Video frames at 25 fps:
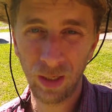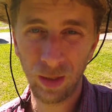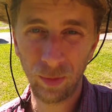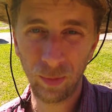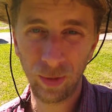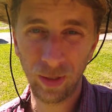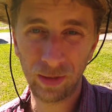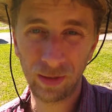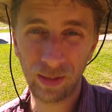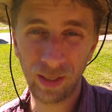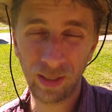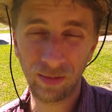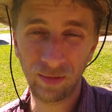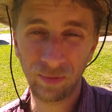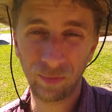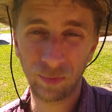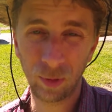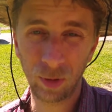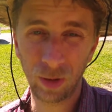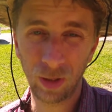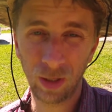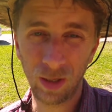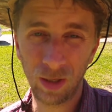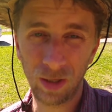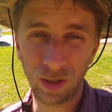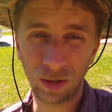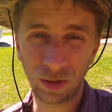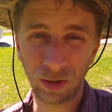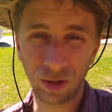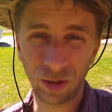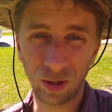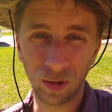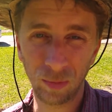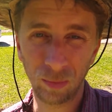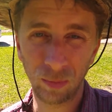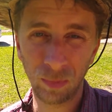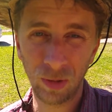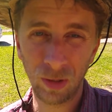Anyways, that's for the long
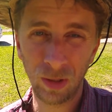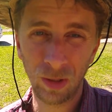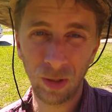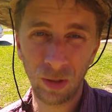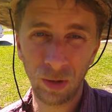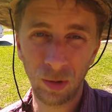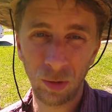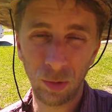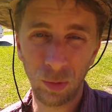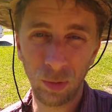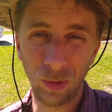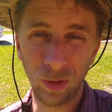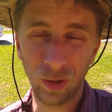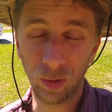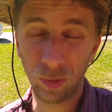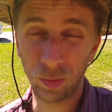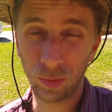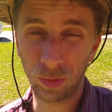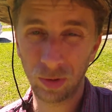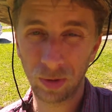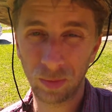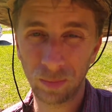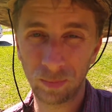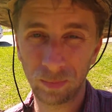term. Who knows?